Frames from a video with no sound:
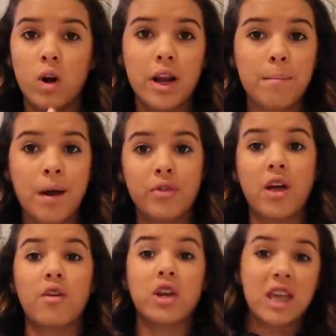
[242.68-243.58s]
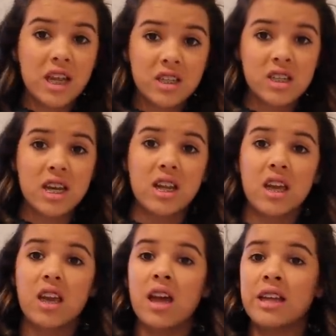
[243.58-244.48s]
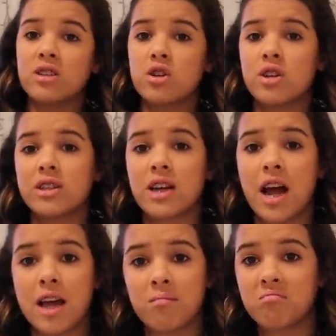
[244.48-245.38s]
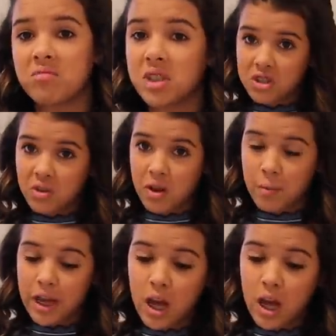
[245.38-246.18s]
worry about the other kids needing it at certain times. So there we